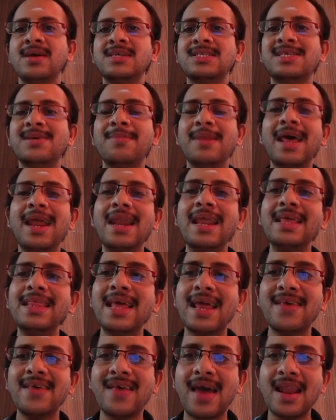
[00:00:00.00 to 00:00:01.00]
Similarly,
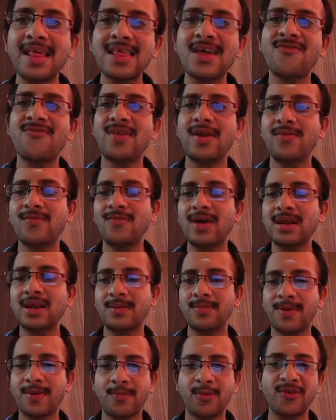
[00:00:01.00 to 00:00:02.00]
there is another
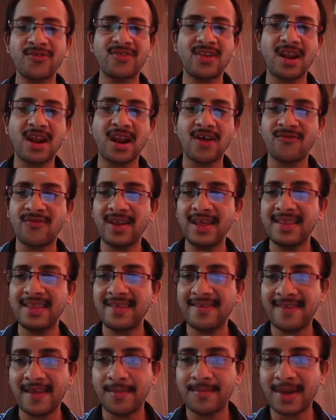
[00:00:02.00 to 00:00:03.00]
framework proposed roughly the
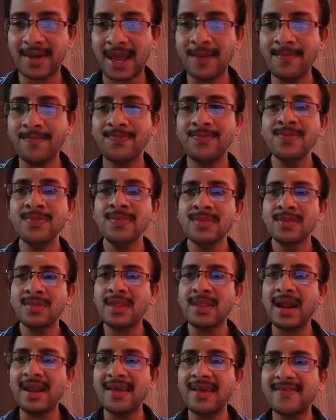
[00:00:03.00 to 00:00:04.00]
same time,
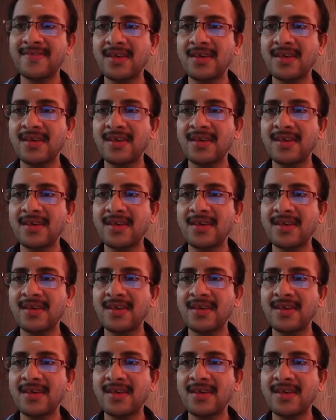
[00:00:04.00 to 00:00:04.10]
that is